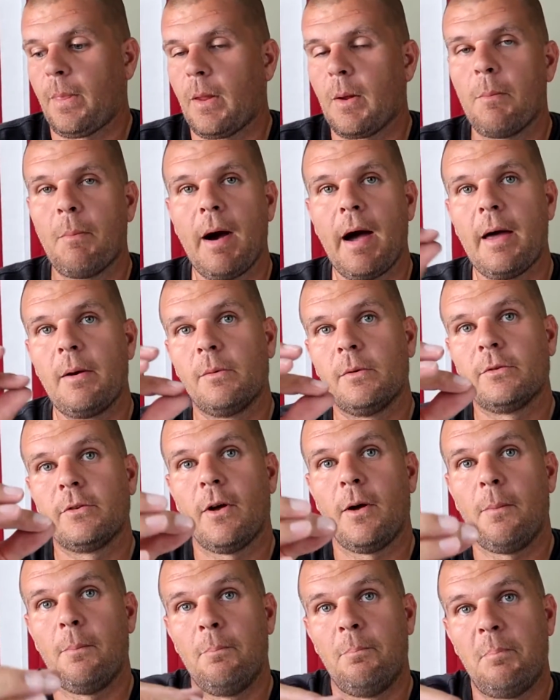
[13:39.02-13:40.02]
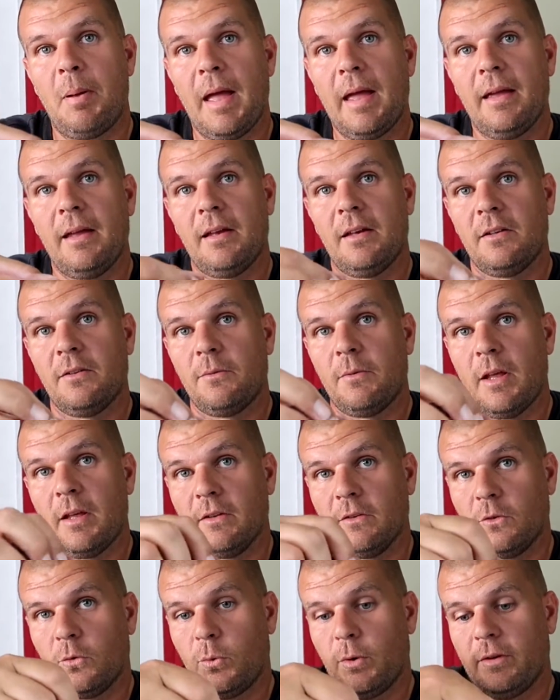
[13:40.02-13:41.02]
Mine was all bent and,
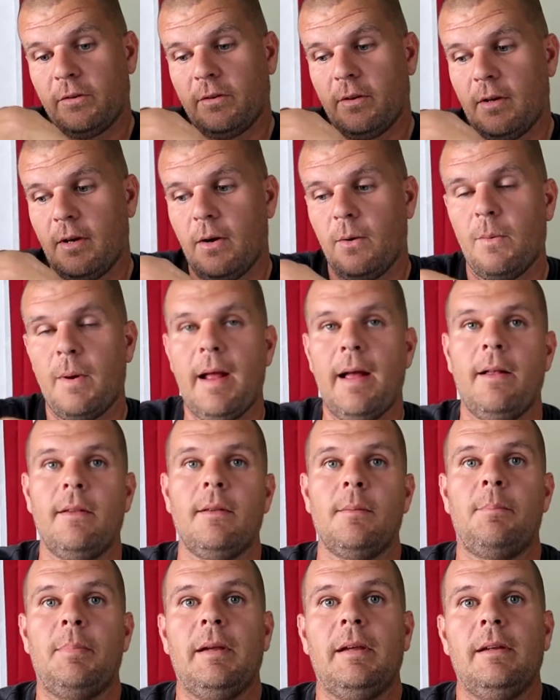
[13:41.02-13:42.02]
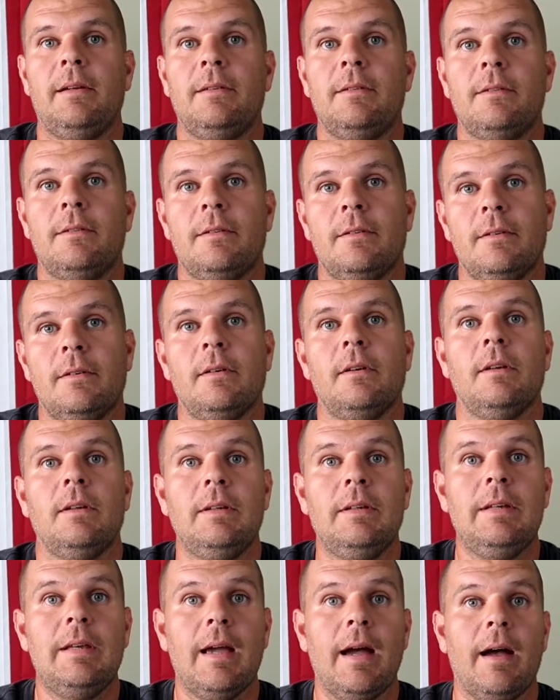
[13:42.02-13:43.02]
and twisted around the pins
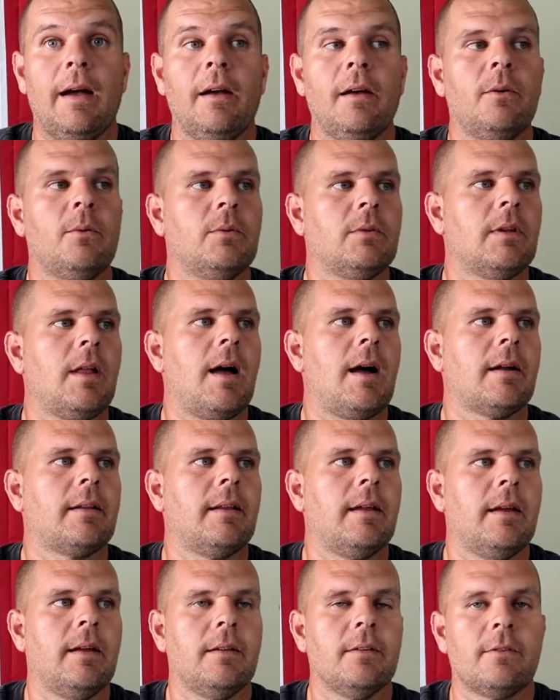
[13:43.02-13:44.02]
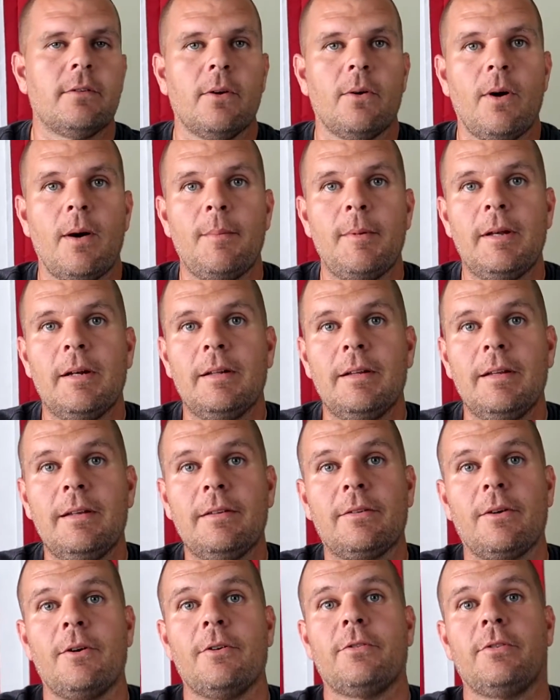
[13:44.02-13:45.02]
yeah, it was locked in. So, I mean, at
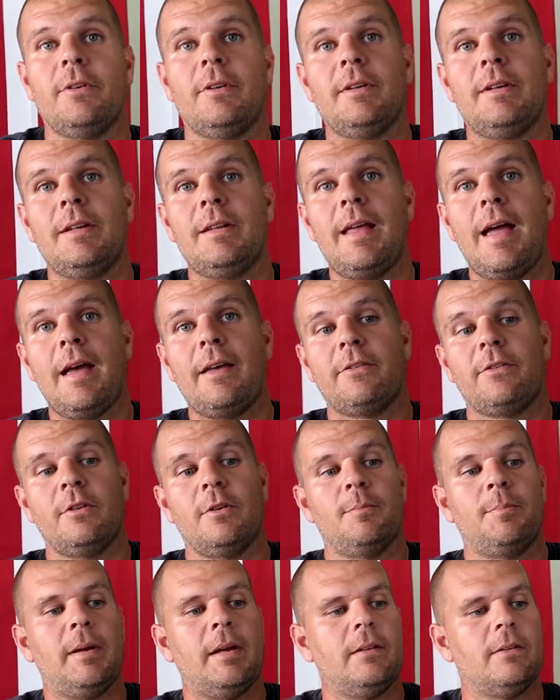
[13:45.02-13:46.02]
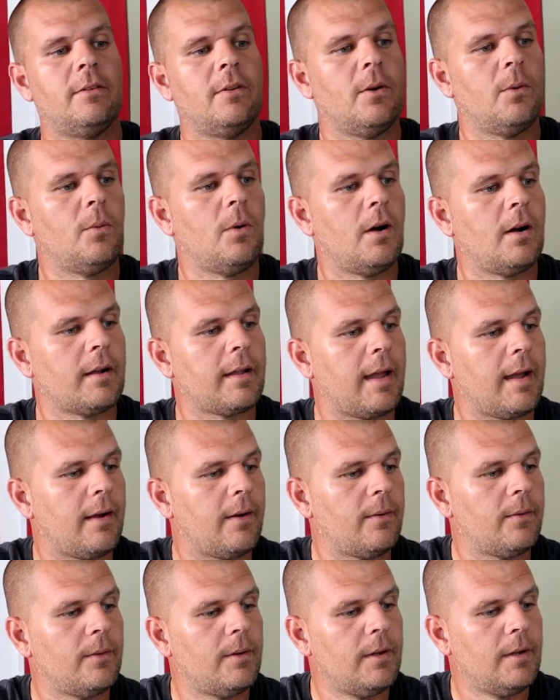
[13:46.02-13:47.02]
least Arsenal did that so your pins don't walk
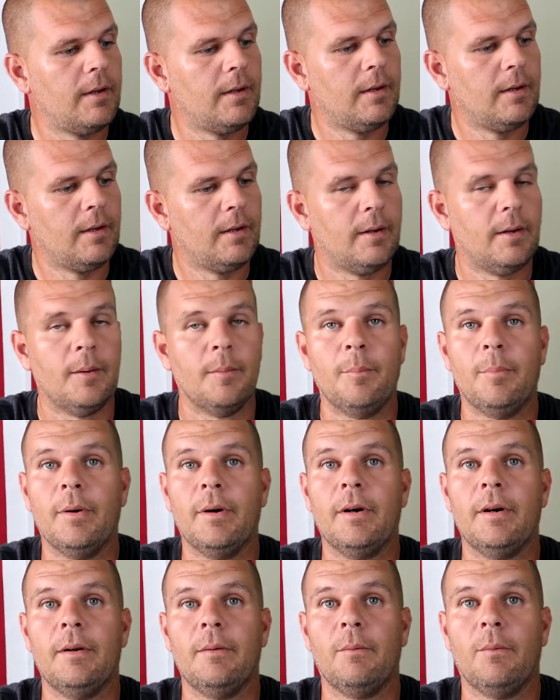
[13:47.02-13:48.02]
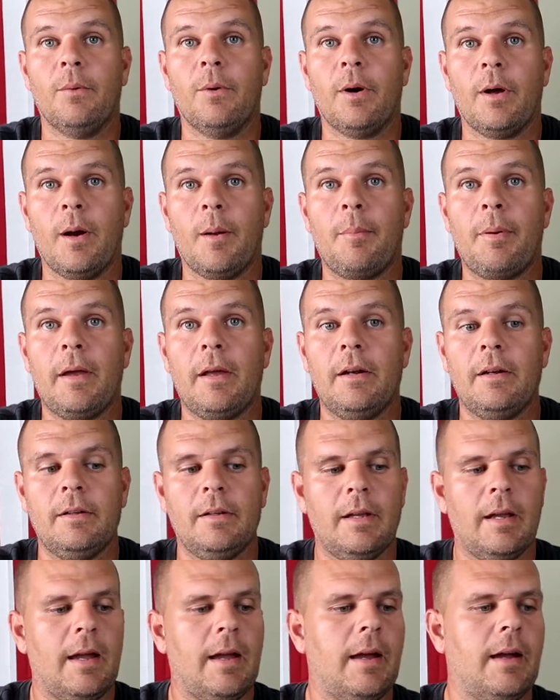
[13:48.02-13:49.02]
out. But what a pain in
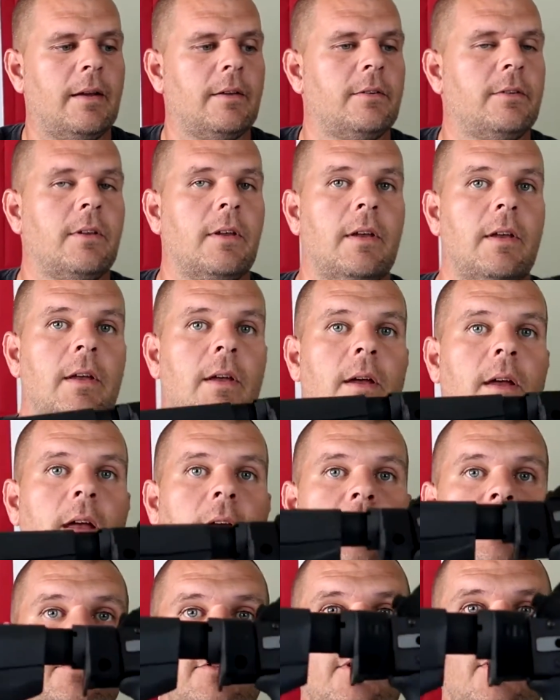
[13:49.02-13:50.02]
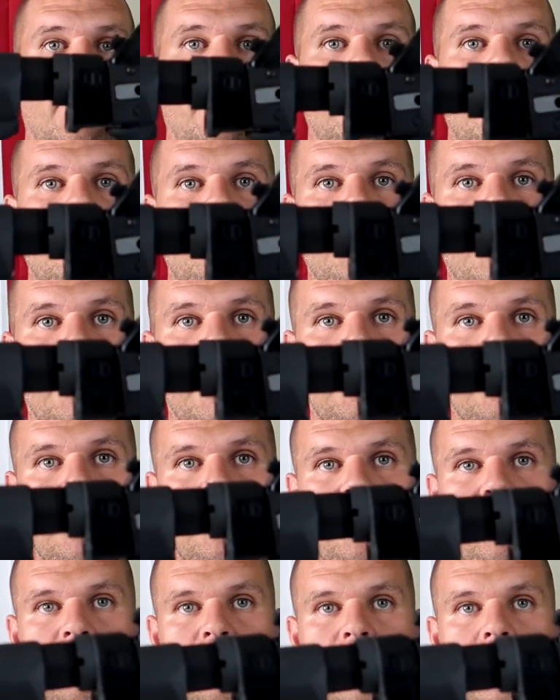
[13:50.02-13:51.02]
the ass. Installing the trigger
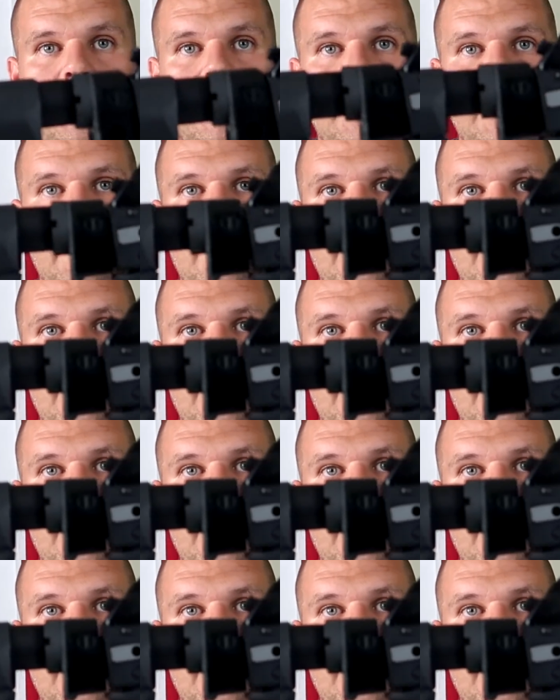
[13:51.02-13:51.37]
was really